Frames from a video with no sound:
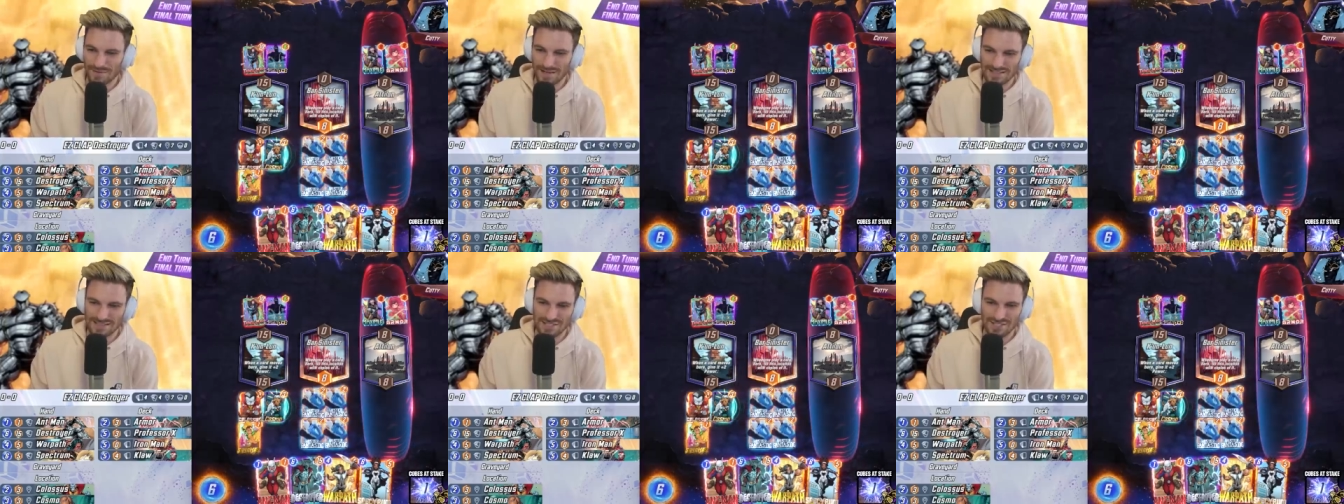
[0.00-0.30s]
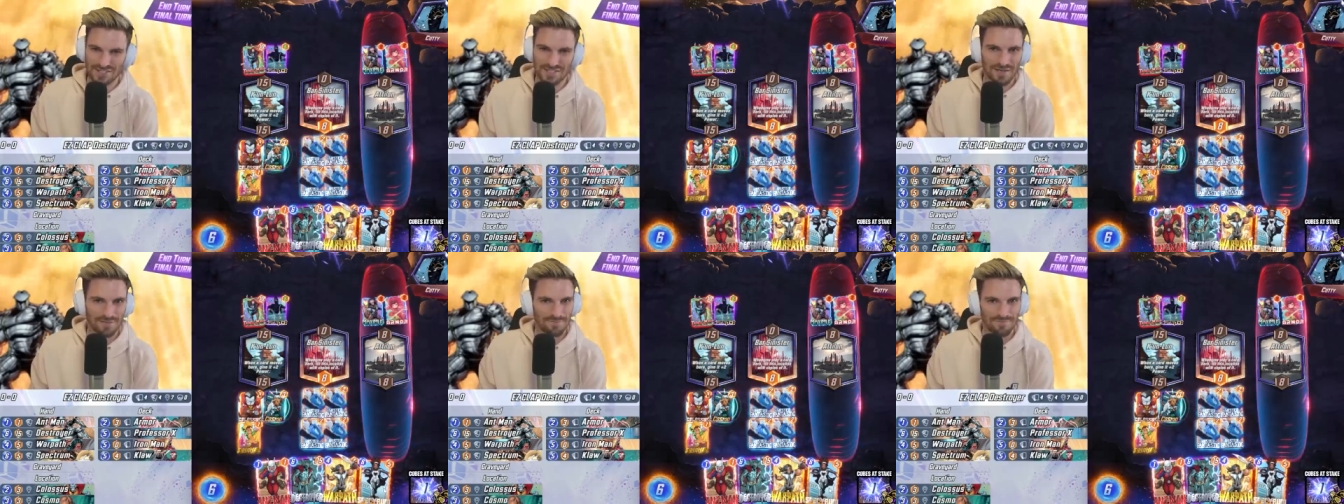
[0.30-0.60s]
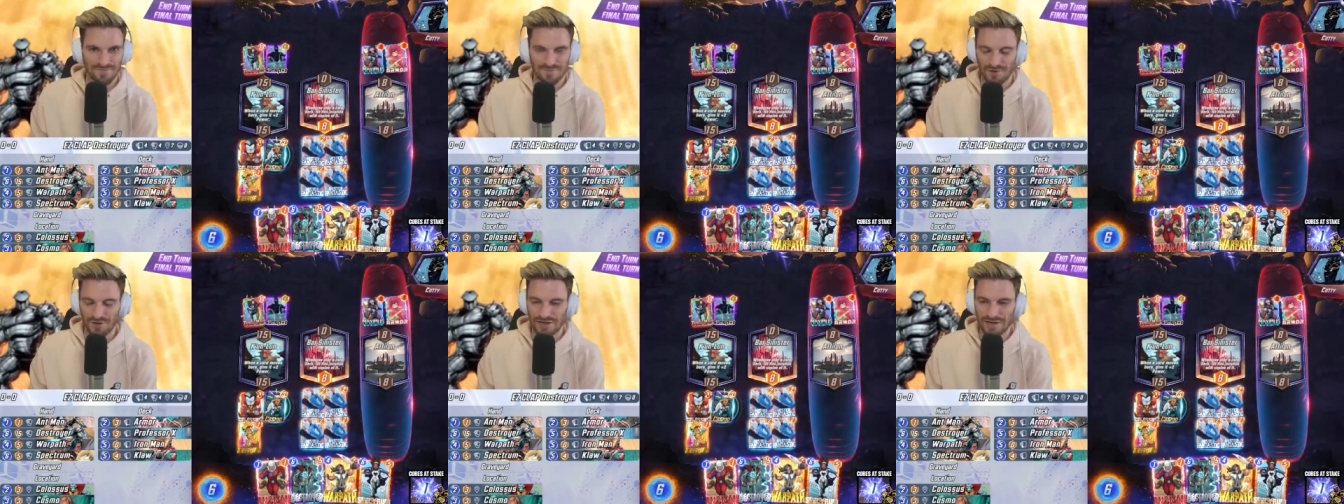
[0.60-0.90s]
That's just a
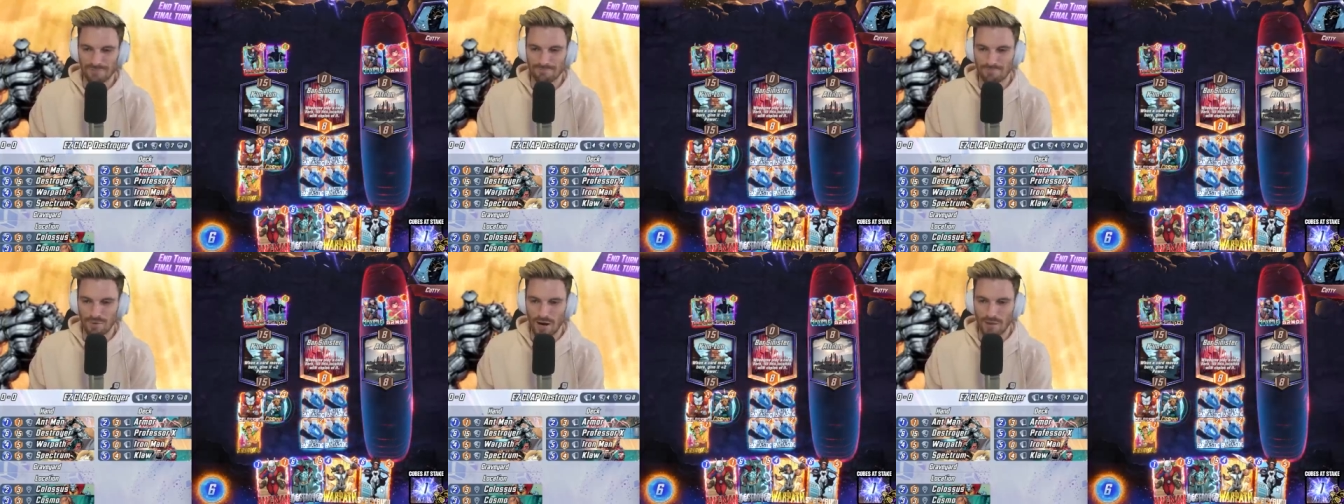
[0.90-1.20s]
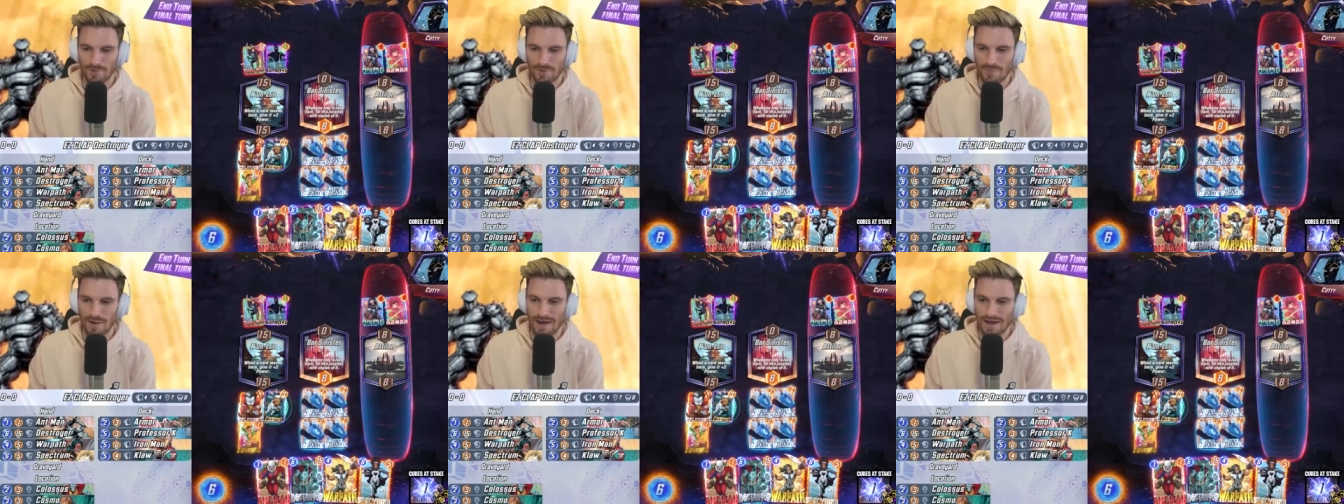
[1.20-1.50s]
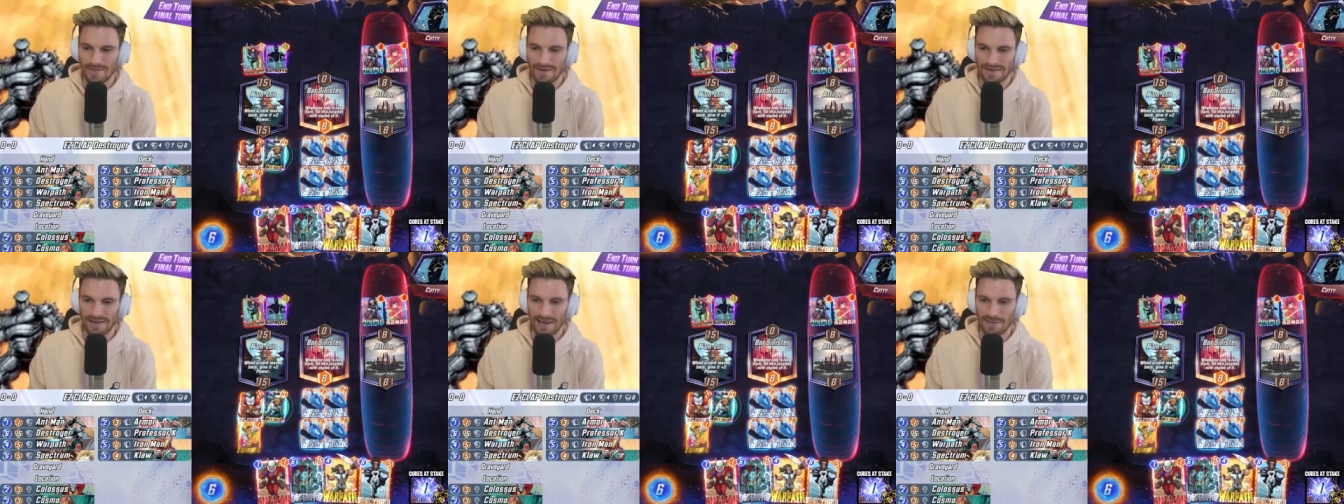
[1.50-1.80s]
freaking bummer,
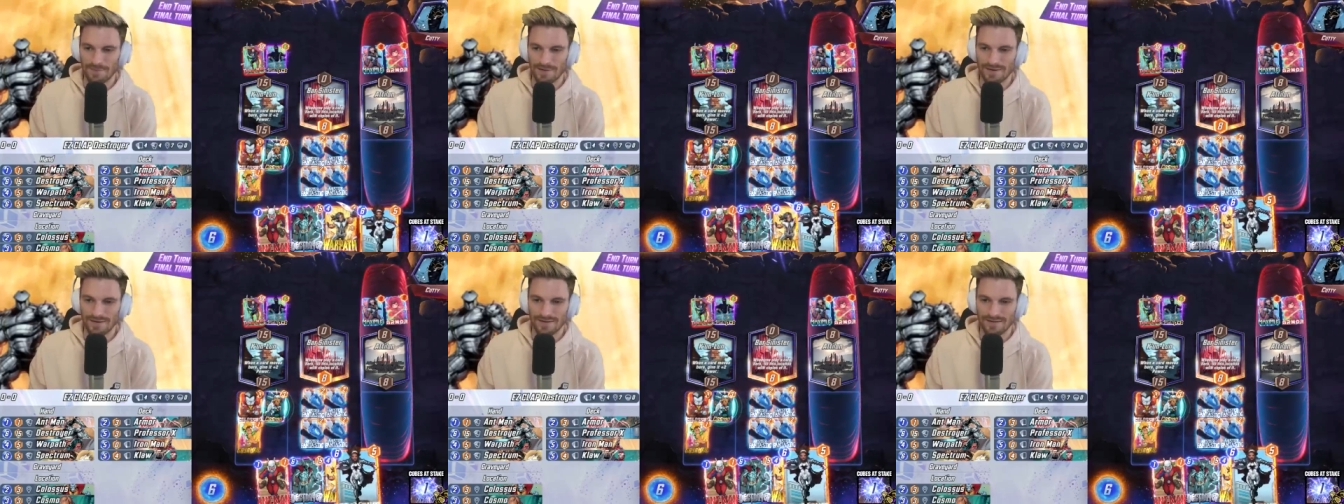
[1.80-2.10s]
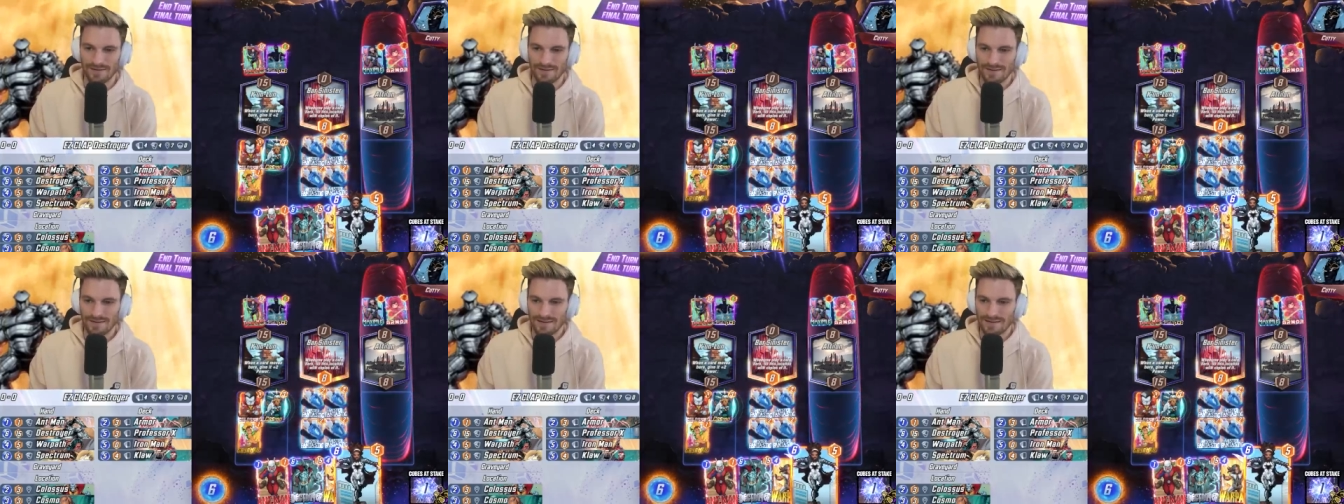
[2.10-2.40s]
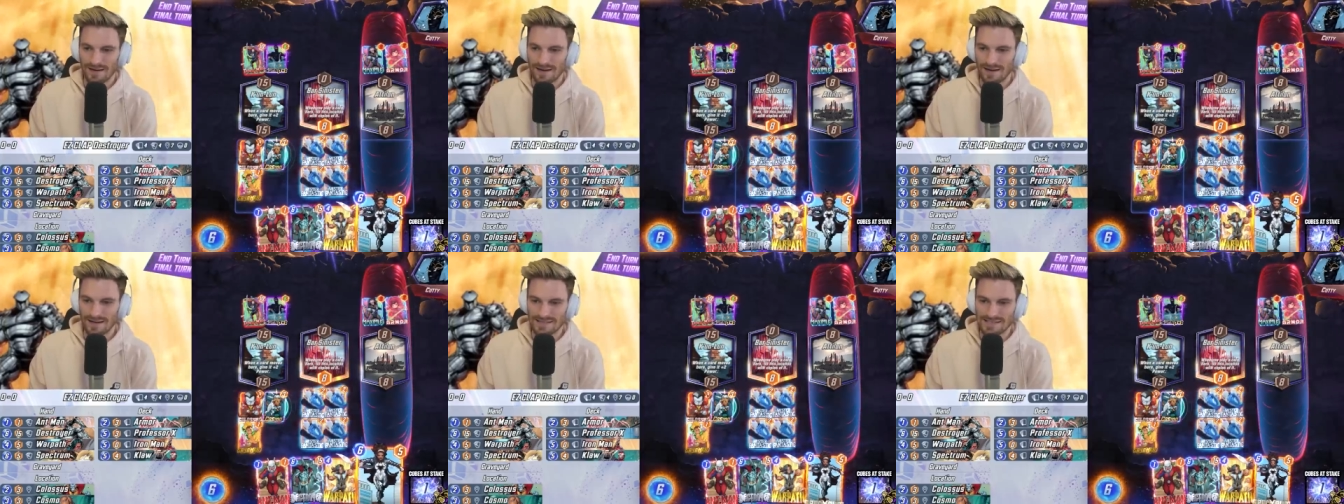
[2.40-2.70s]
man. That came in,
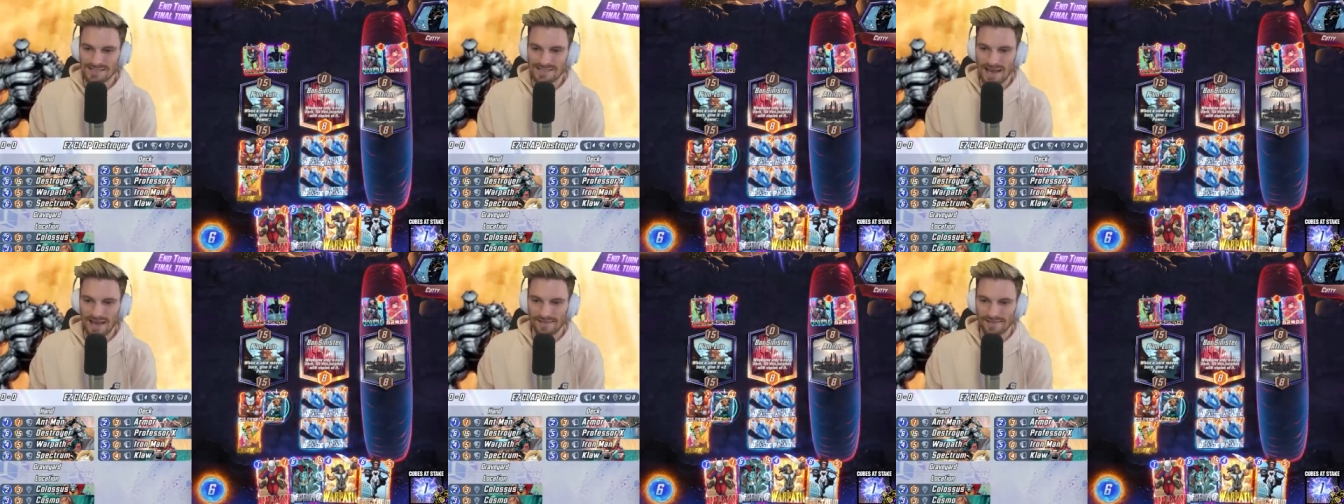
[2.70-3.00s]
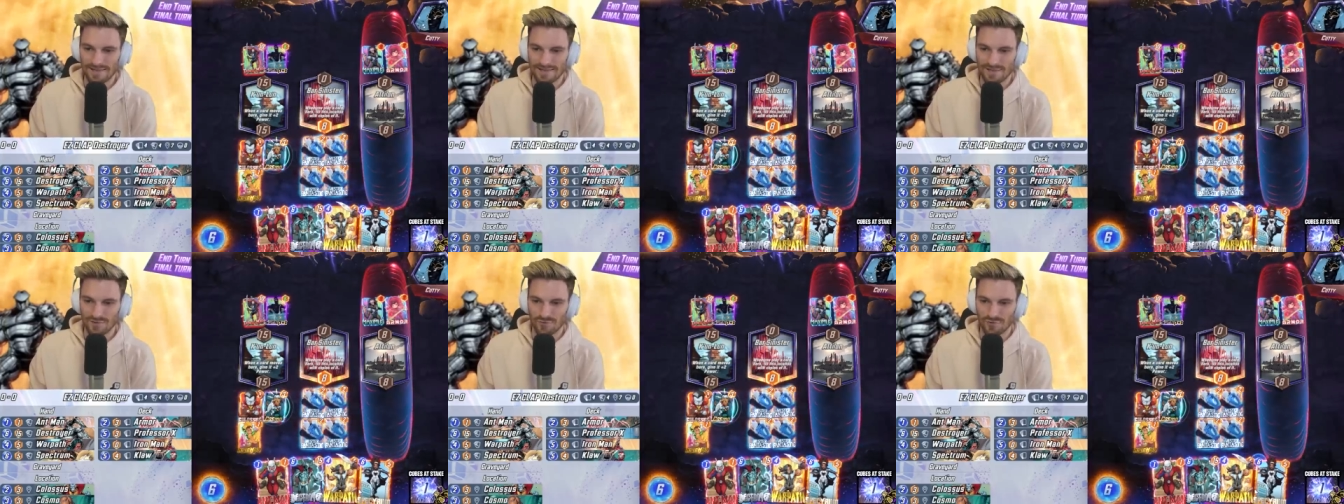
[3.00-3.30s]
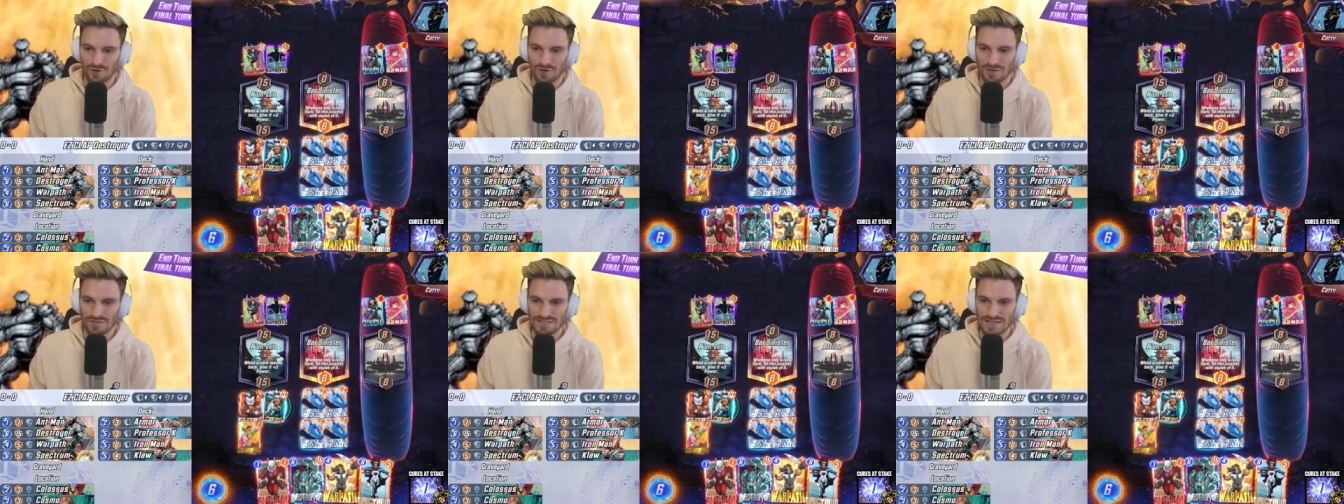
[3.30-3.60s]
uh, sadly, at the
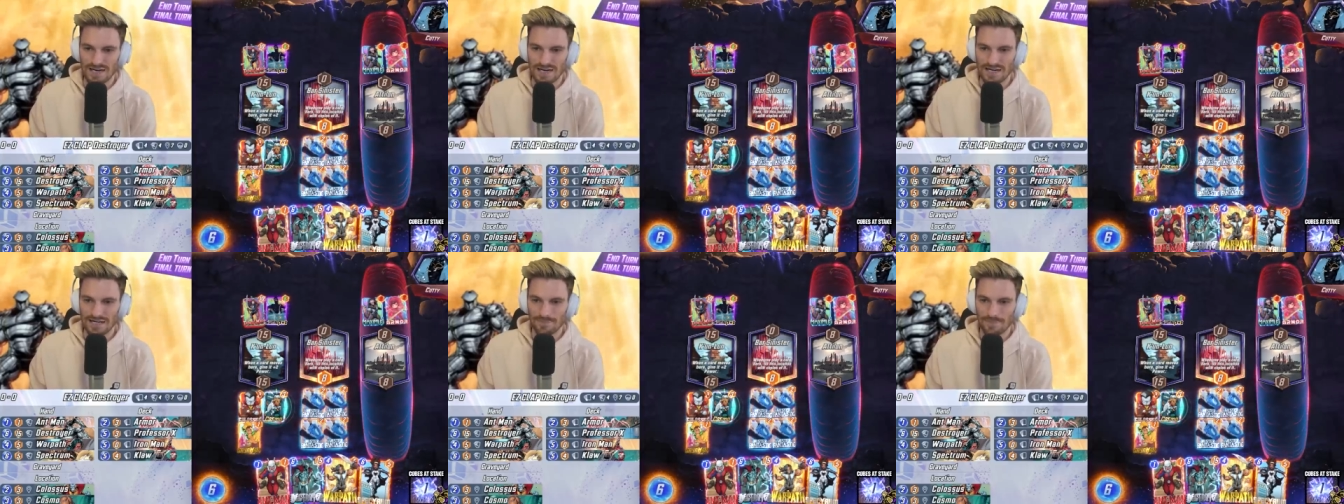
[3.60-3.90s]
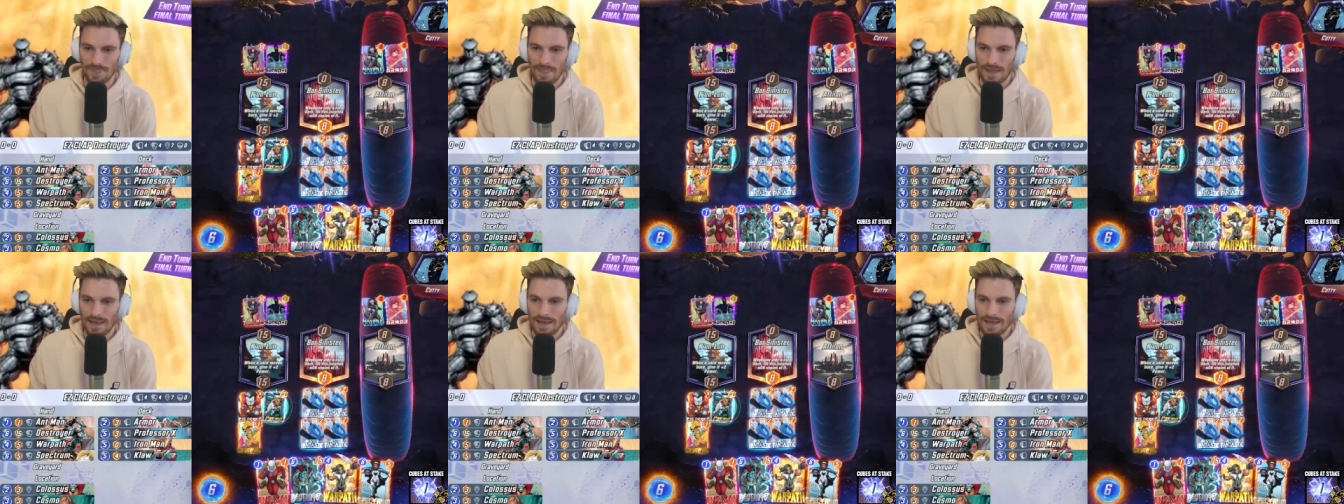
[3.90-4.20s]
wrong time.